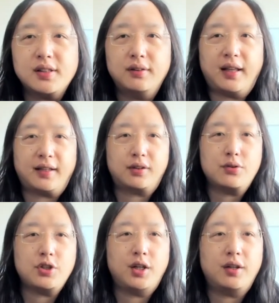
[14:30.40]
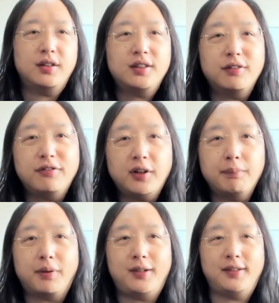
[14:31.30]
also like to share the
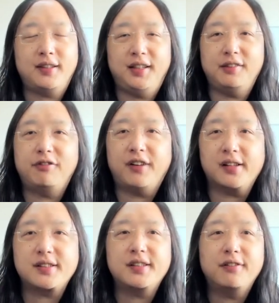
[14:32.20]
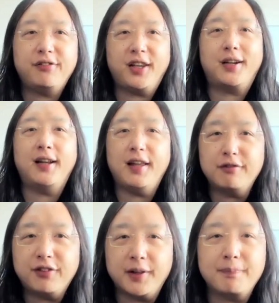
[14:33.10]
fun part in fast, fair,
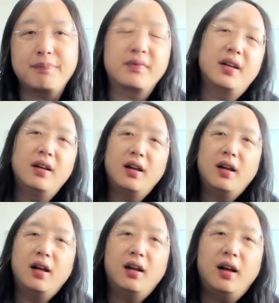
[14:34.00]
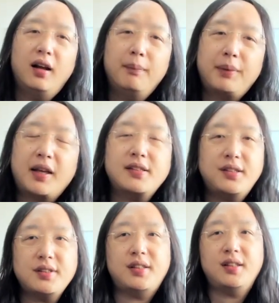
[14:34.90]
and fun.
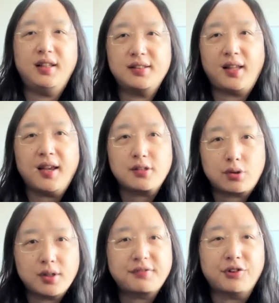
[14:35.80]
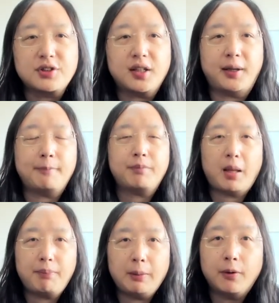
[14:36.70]
Because this is a stressful time
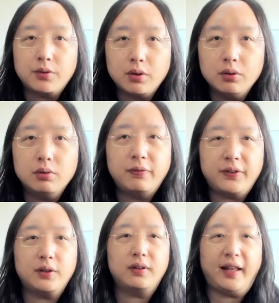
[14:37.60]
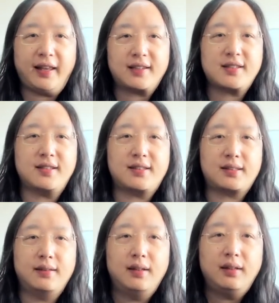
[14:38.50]
and people do feel
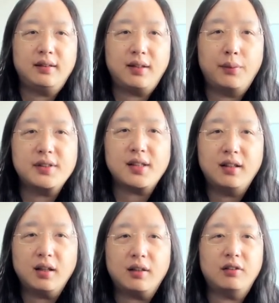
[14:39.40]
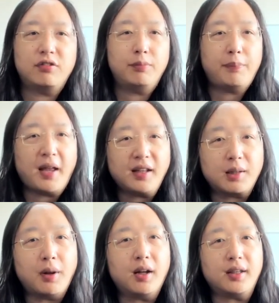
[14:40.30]
anxious. There was a lot of
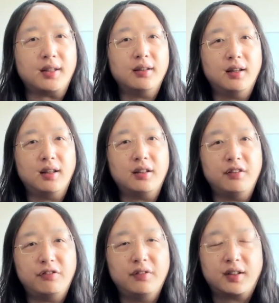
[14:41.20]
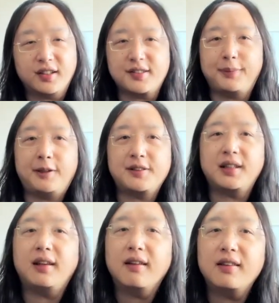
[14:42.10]
panic buying, a lot of
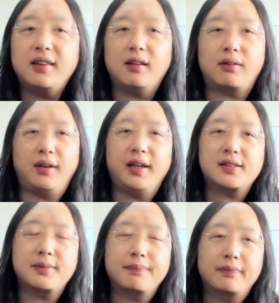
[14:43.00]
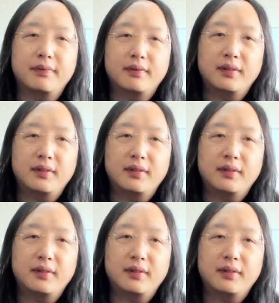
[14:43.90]
conspiracy theories.